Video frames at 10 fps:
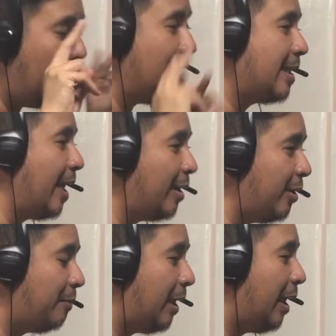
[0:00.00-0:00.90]
I say
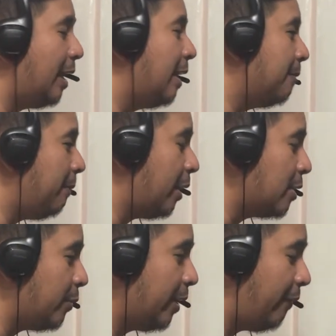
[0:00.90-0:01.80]
could be
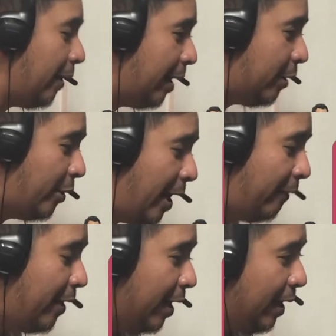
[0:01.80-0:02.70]
because we definitely don't
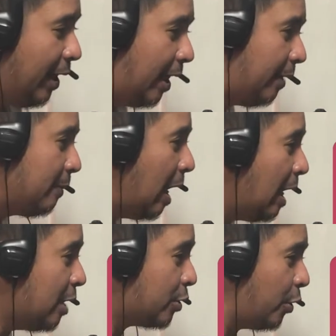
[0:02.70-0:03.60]
have the idea.
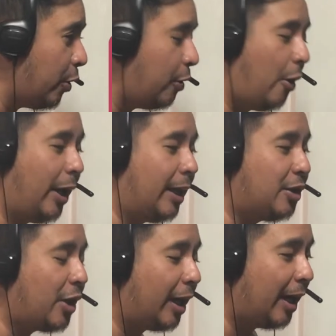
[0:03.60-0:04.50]
So you go ahead
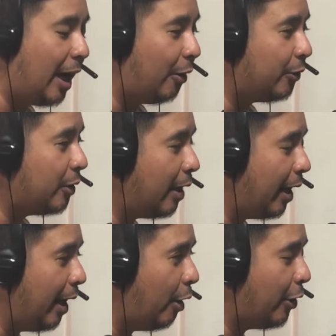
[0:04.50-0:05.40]
and check it out
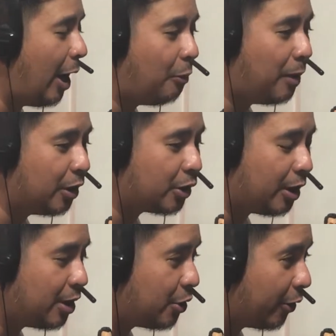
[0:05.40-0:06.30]
on how
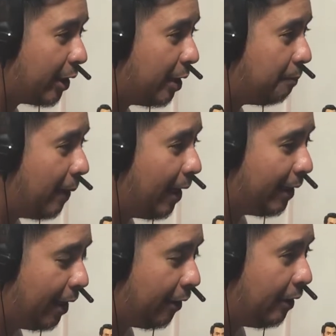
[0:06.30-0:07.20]
much is your kid
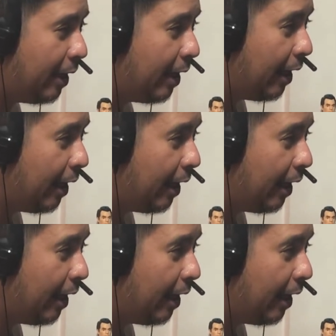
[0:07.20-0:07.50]
paying there,